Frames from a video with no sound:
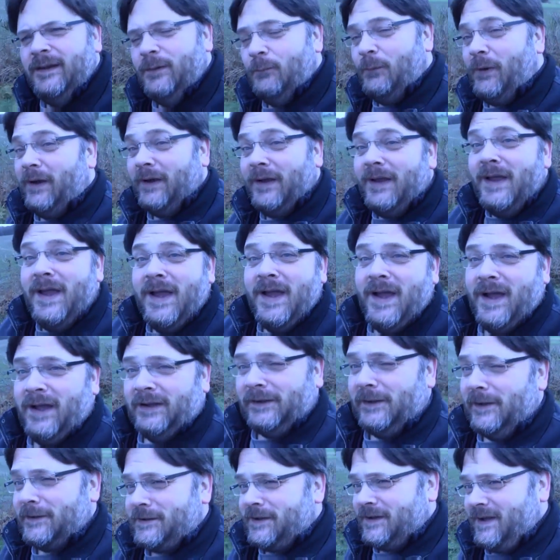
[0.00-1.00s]
I'd
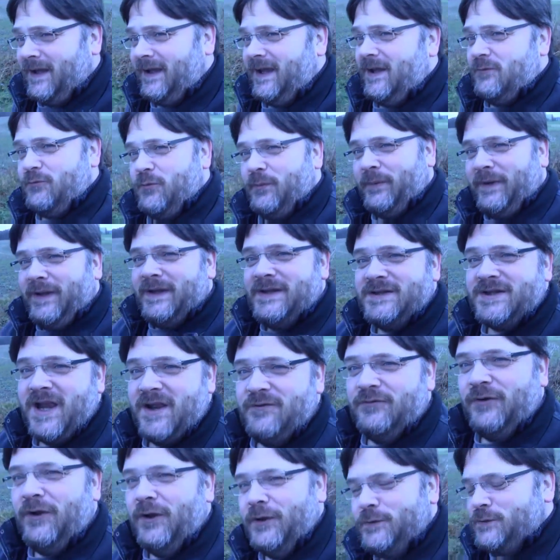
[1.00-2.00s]
like to thank everybody in
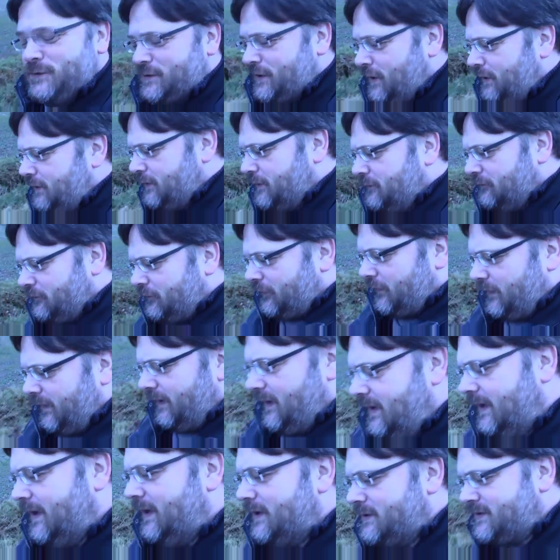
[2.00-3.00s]
general who signed up for
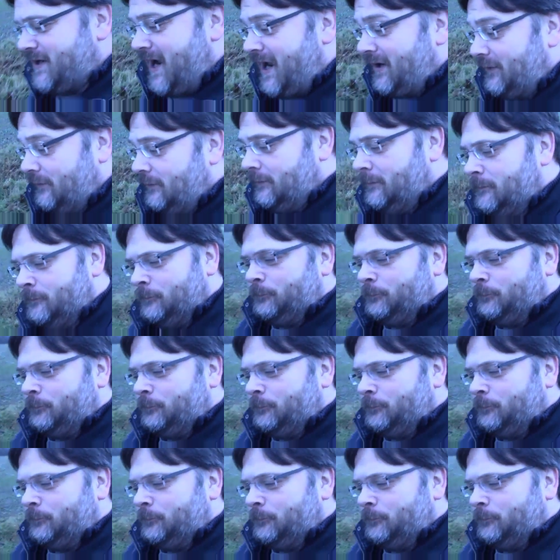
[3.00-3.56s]
the channel.